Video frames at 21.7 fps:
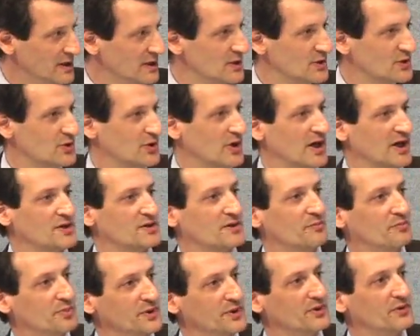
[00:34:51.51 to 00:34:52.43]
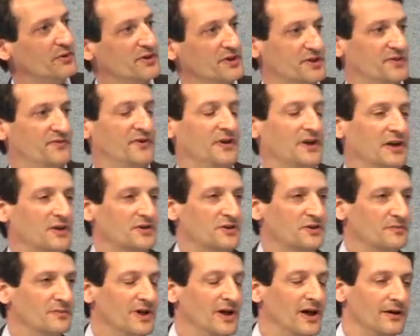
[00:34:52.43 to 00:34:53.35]
trying to build this
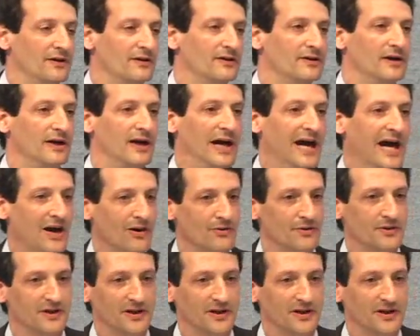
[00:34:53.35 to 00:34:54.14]
financial model out.